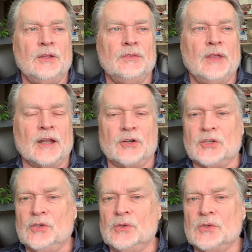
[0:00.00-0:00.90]
that are
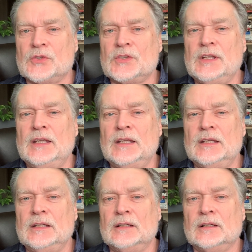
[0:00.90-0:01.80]
used
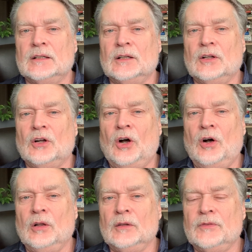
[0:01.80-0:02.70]
in
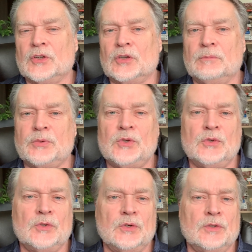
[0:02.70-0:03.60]
all of the
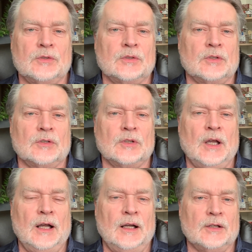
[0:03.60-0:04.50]
computer
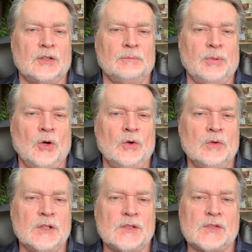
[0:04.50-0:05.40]

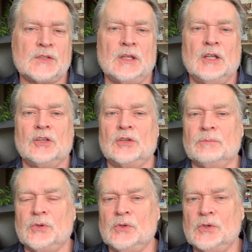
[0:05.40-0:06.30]
components,
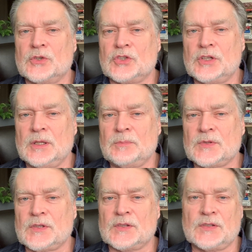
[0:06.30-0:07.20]
computer
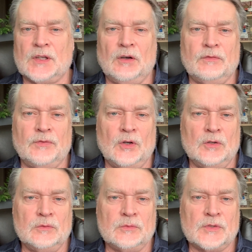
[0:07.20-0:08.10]
chips, cell
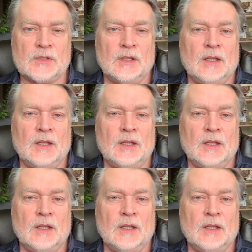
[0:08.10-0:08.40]
phones,